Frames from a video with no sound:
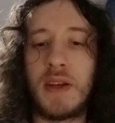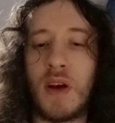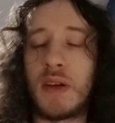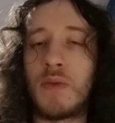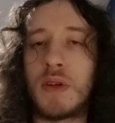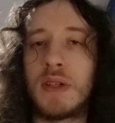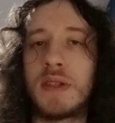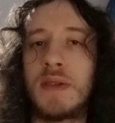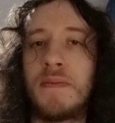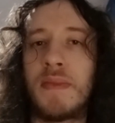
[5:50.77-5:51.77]
In other
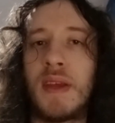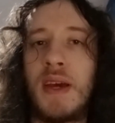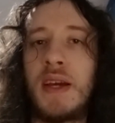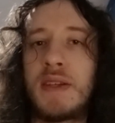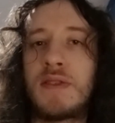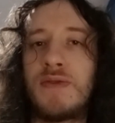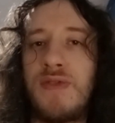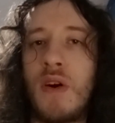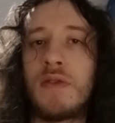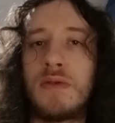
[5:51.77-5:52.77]
words, it is
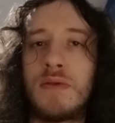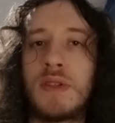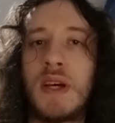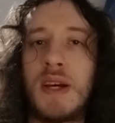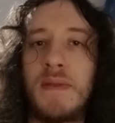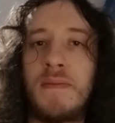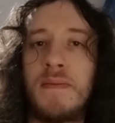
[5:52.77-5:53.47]
false to say